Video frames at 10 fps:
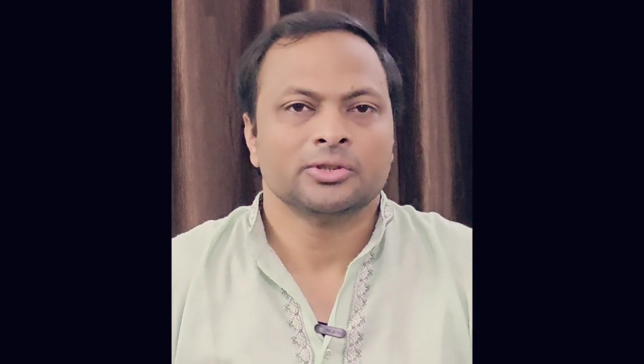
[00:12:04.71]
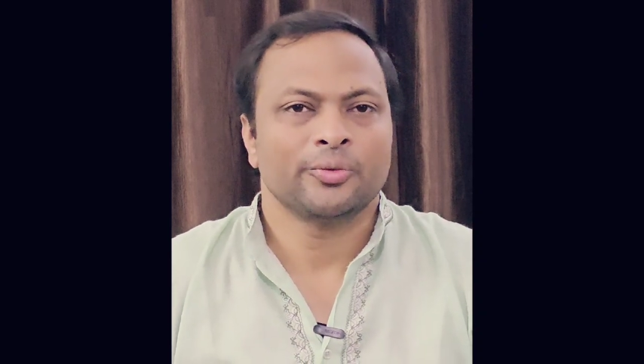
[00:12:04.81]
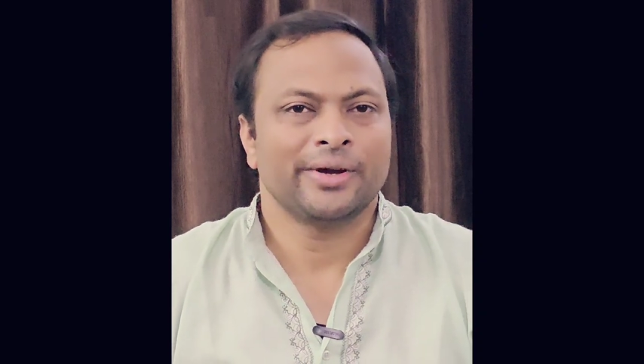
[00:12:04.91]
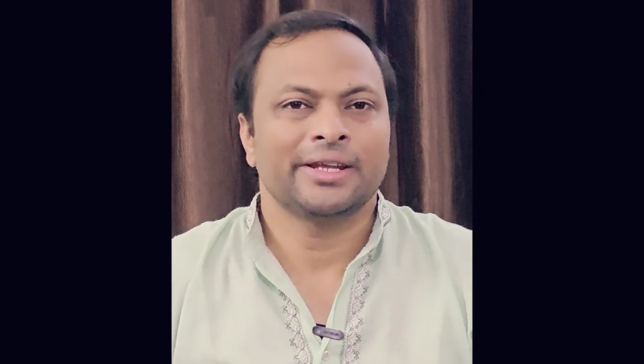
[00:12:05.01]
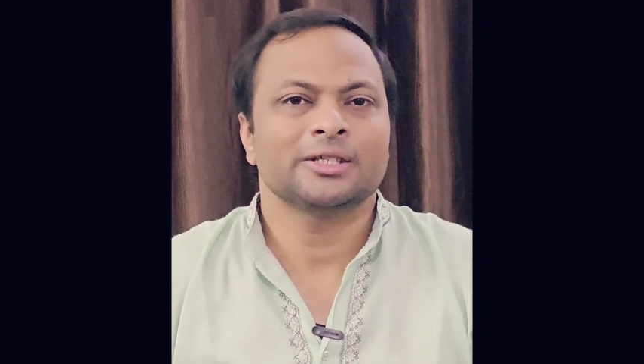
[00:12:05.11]

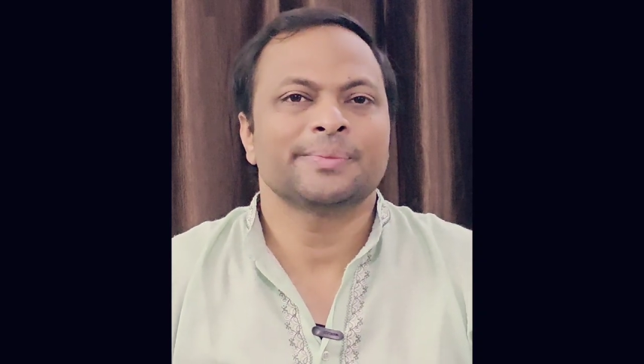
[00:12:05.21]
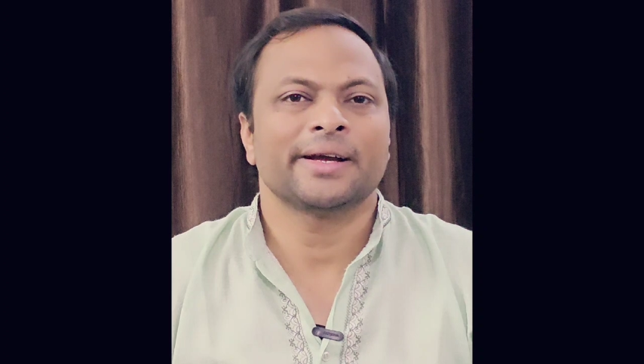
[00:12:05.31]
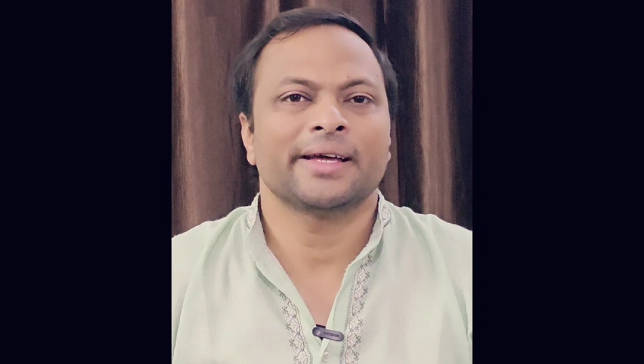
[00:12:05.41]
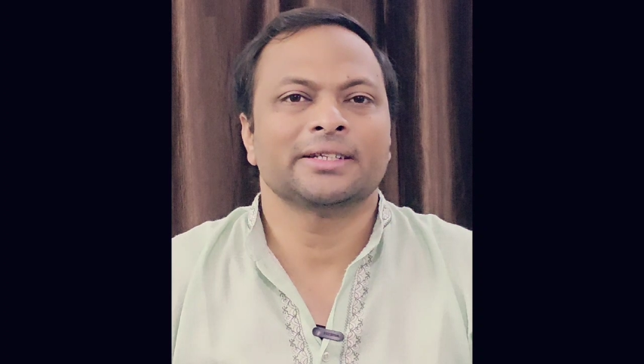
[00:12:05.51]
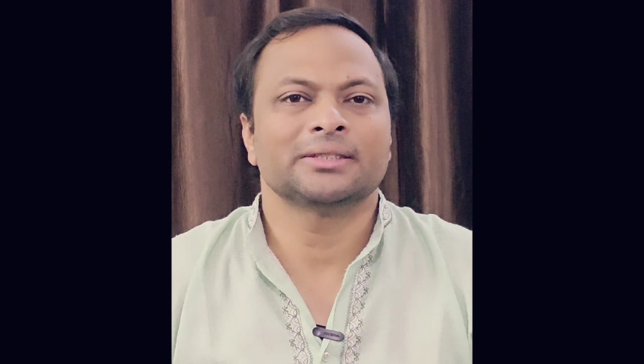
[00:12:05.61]
So various
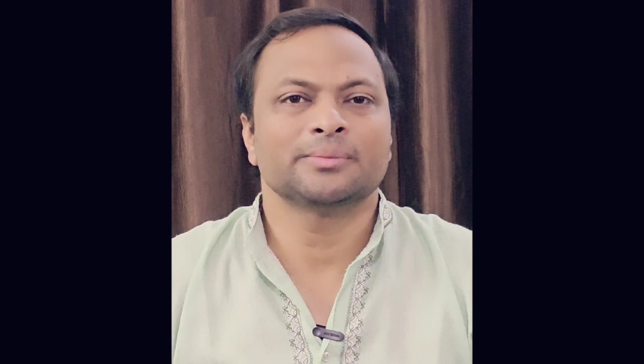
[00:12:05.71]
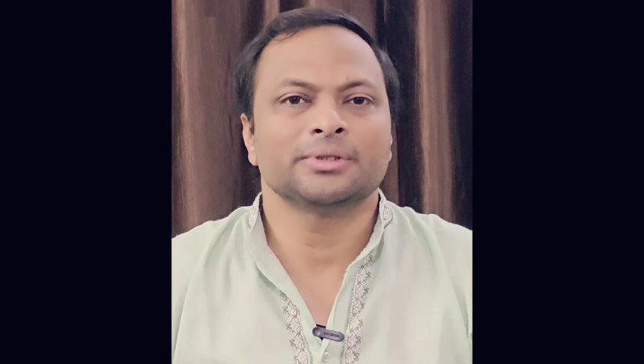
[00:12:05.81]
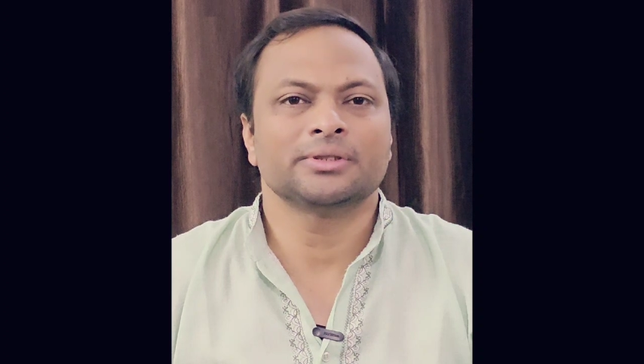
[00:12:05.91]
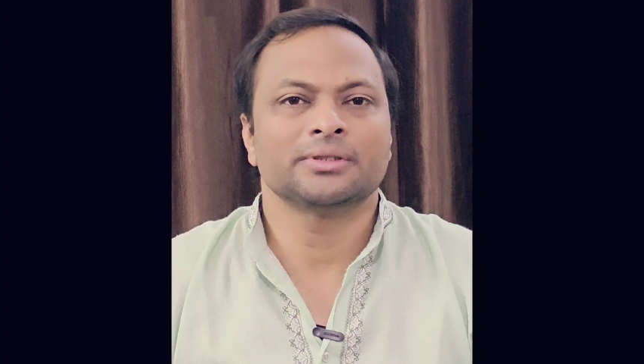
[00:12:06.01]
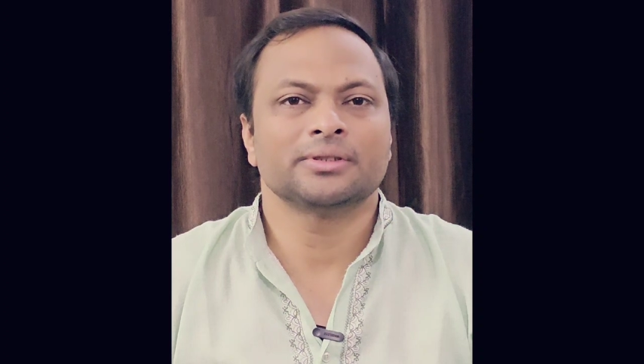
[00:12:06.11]

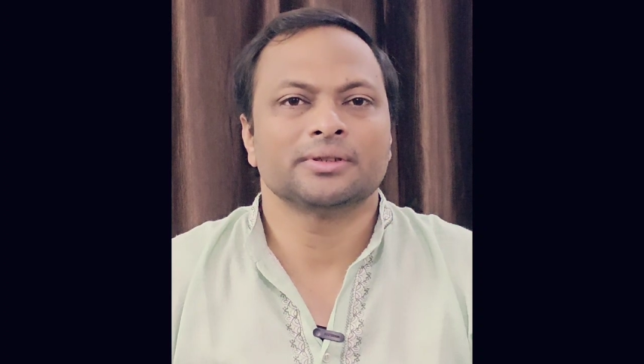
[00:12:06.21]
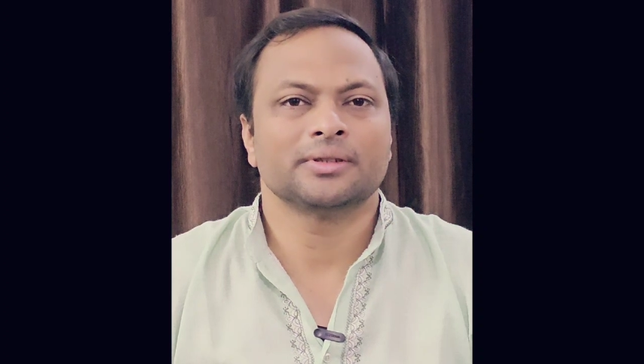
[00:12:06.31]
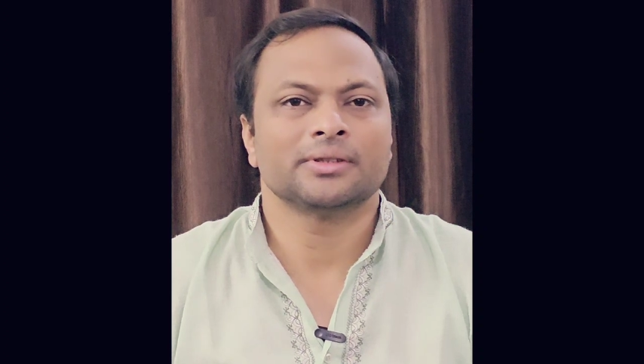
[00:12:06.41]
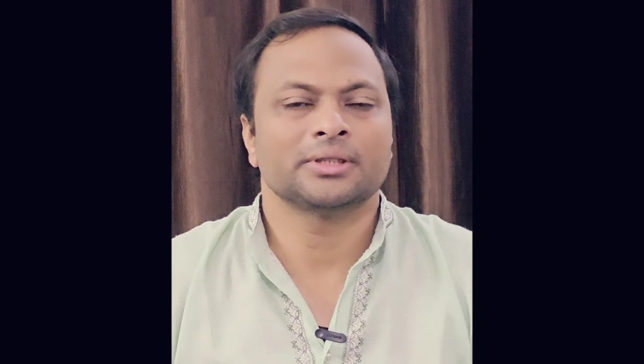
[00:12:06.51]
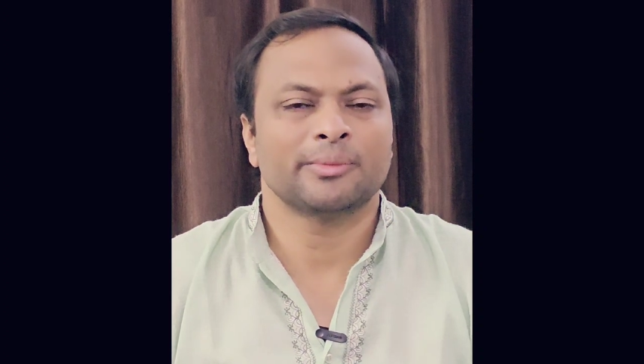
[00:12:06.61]
mechanisms,
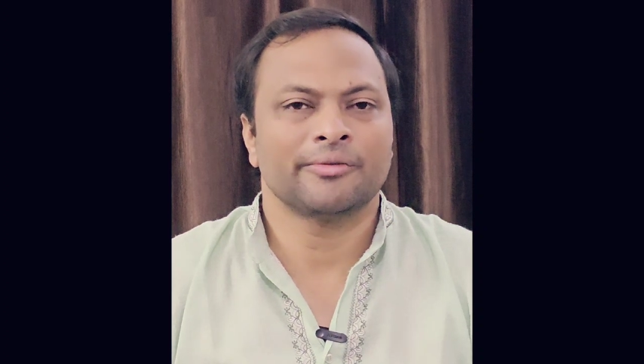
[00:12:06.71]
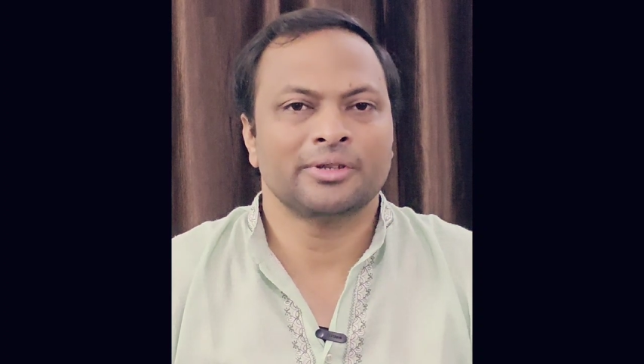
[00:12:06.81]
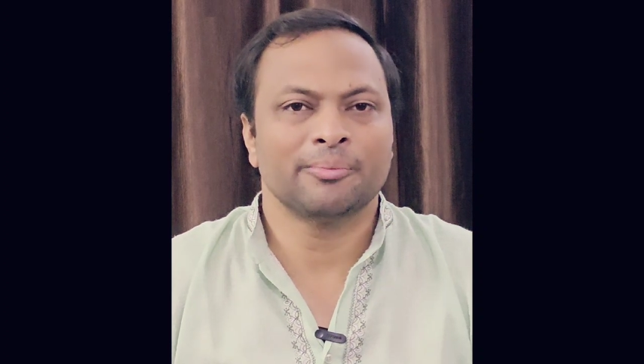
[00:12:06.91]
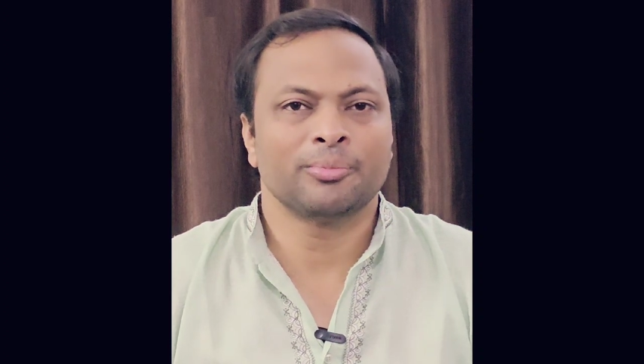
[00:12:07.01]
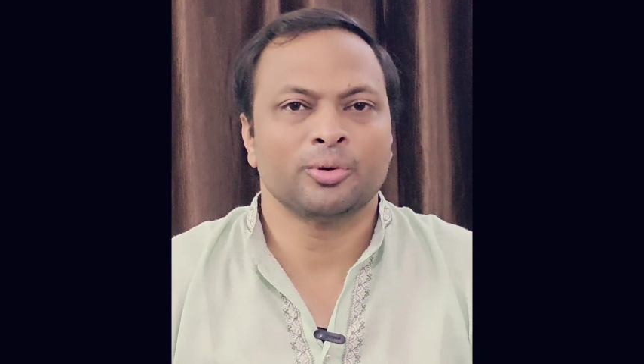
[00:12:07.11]
some
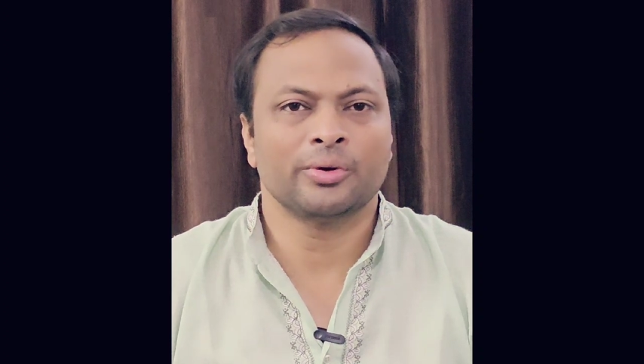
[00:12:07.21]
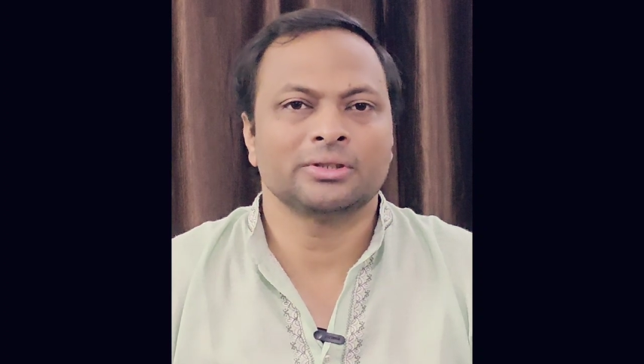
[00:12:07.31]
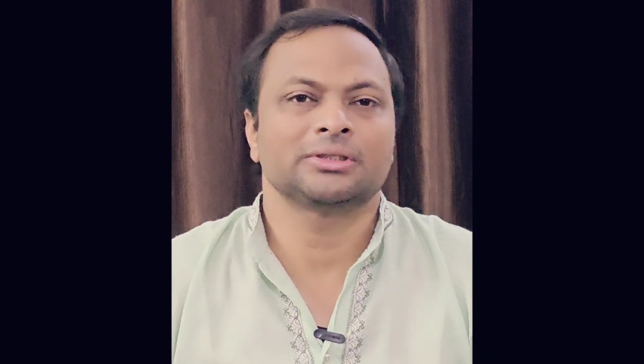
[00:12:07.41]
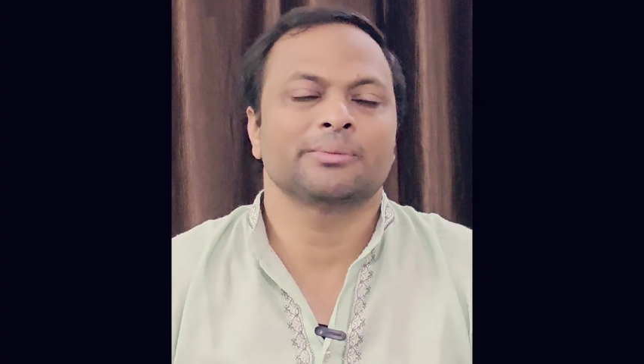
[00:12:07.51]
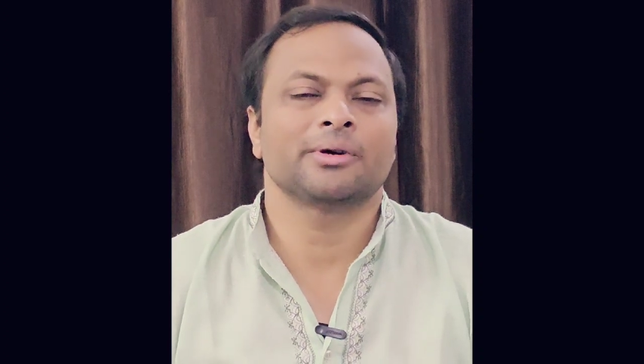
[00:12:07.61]
of them
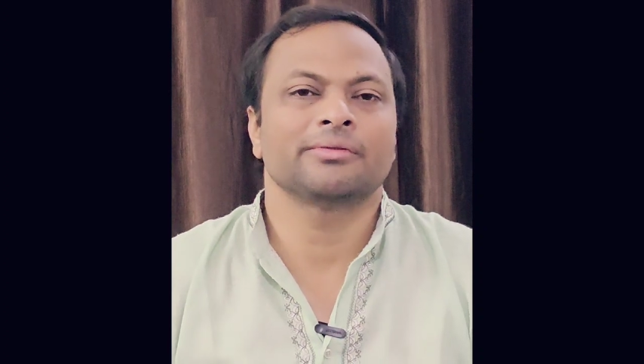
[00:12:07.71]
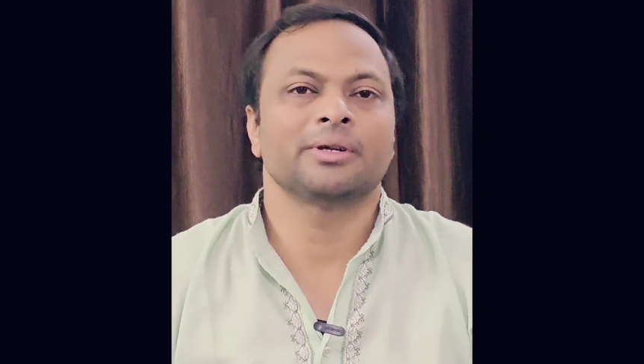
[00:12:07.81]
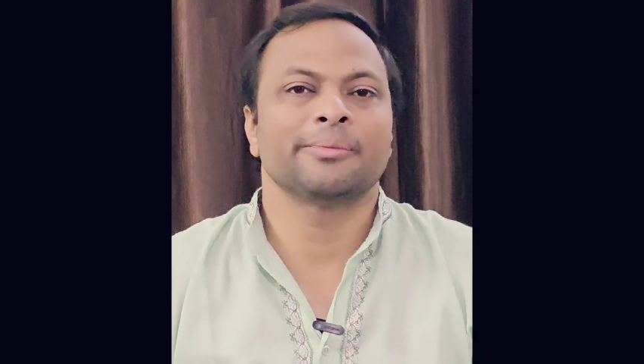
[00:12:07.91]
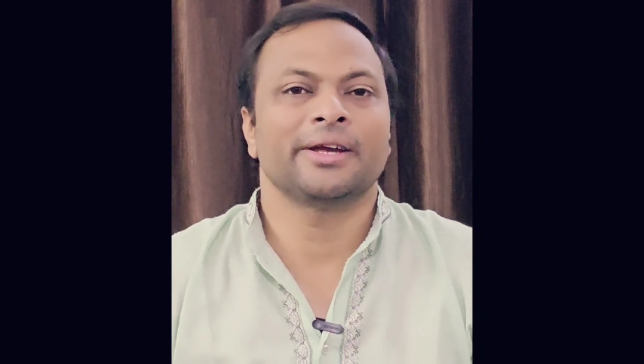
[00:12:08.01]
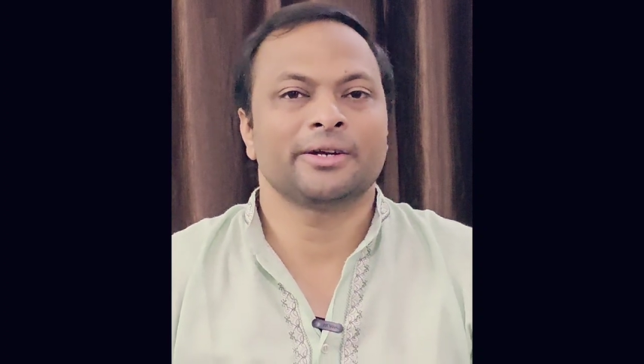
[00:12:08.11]
proven, some
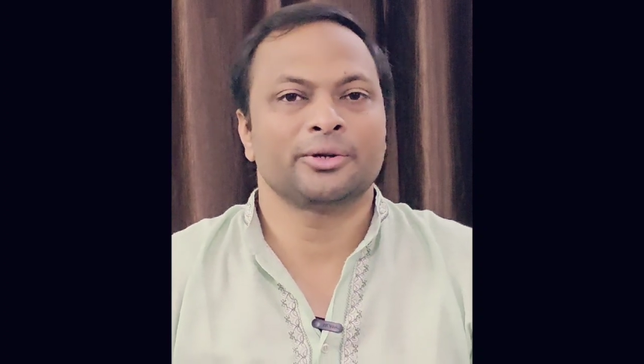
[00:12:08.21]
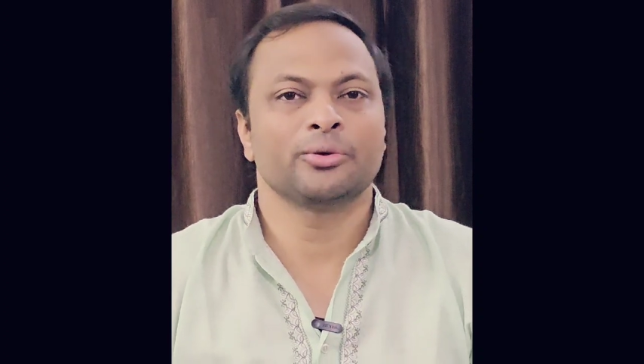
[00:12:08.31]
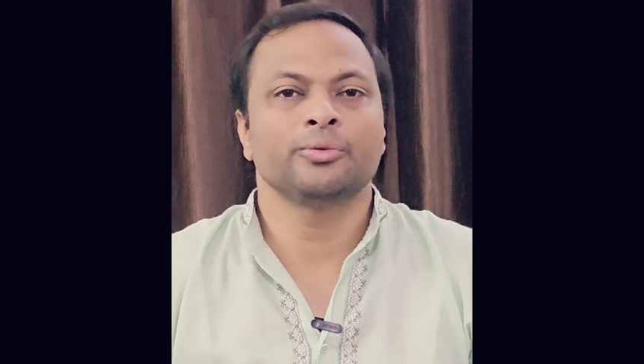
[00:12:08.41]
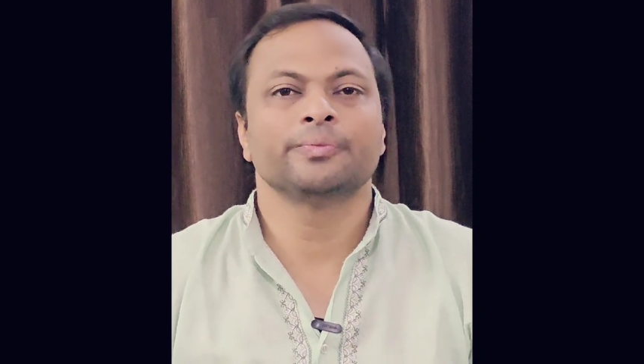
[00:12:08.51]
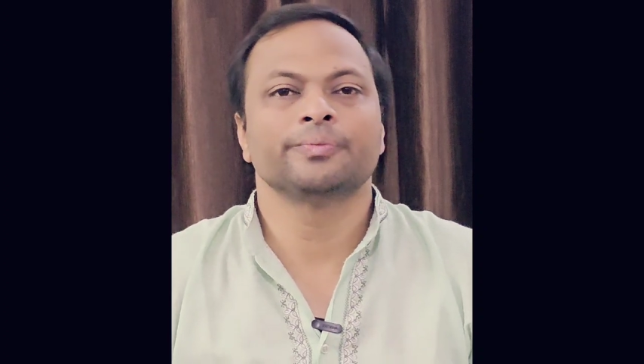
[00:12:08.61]
of them yet
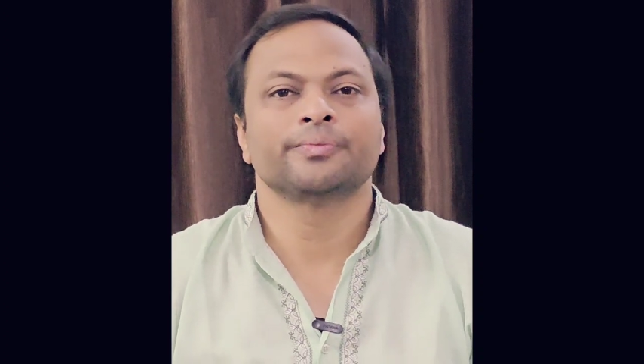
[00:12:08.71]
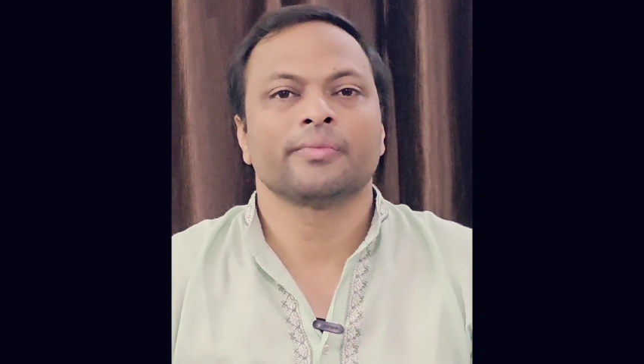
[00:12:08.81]
to.